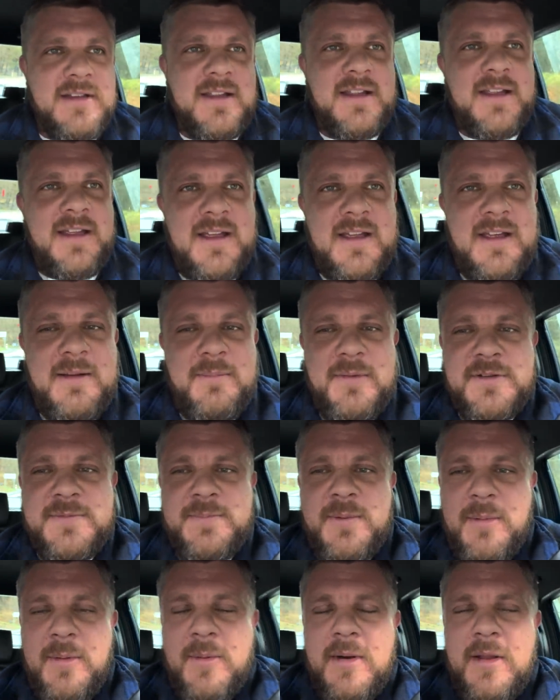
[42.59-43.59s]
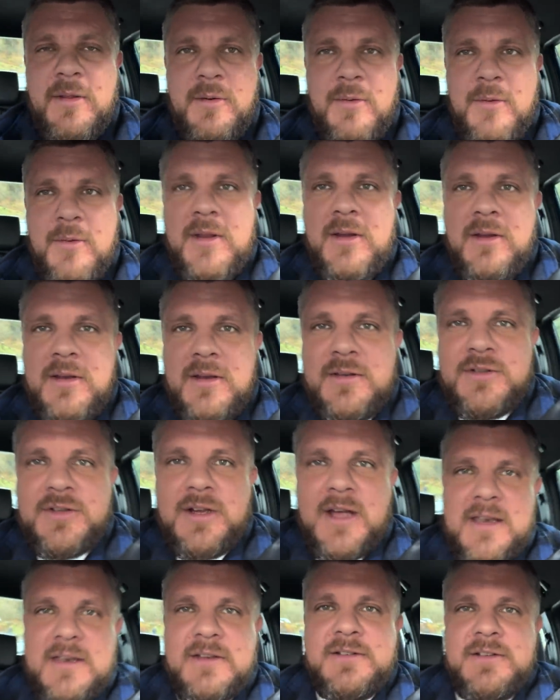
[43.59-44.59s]
Um, it's probably one of the only
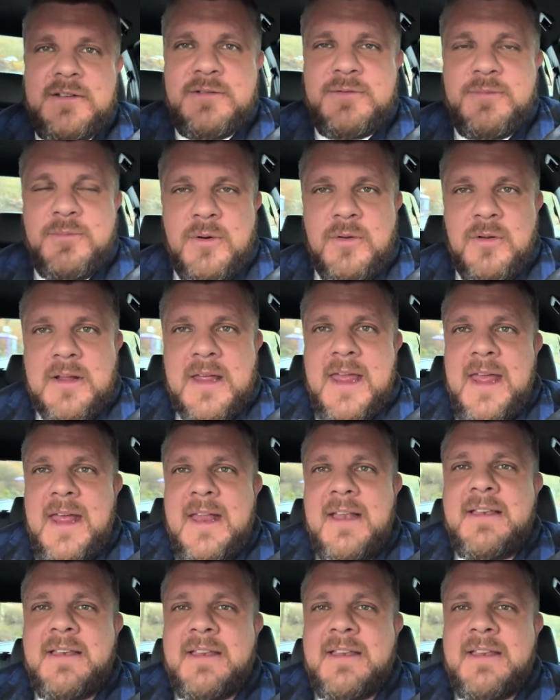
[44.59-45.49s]
chances we'll get